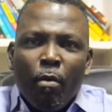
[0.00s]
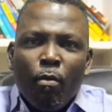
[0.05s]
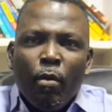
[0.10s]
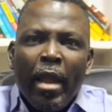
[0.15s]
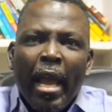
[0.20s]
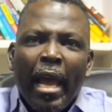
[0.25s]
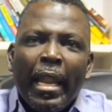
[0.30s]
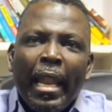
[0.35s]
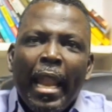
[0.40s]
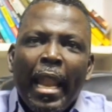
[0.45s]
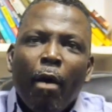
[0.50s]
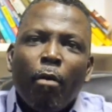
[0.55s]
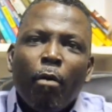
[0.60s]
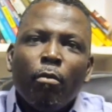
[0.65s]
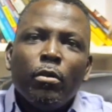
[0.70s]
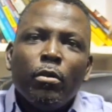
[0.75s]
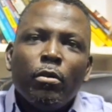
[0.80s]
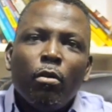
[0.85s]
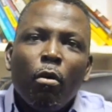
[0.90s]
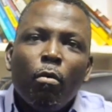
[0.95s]
We
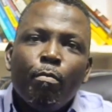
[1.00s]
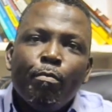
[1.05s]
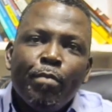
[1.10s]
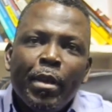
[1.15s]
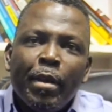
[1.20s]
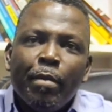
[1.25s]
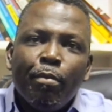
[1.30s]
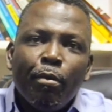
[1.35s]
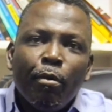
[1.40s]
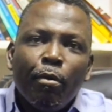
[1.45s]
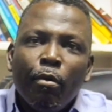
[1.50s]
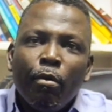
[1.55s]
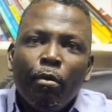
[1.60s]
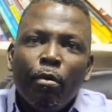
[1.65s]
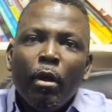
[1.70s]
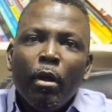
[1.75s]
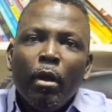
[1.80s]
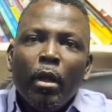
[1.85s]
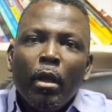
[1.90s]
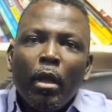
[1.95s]
allowed young
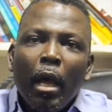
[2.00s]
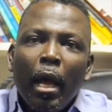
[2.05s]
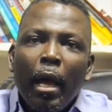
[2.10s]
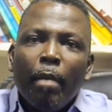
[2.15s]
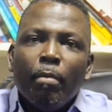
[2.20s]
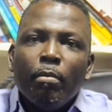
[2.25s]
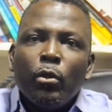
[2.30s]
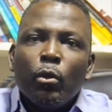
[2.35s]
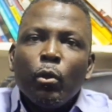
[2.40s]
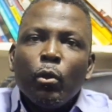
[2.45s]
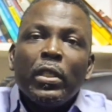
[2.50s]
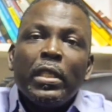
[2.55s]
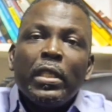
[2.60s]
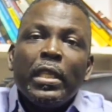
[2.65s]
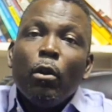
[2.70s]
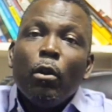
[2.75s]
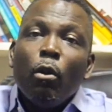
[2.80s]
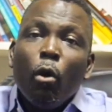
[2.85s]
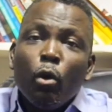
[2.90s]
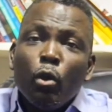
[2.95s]
people to
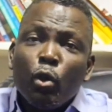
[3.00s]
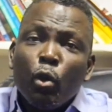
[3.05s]
stay long.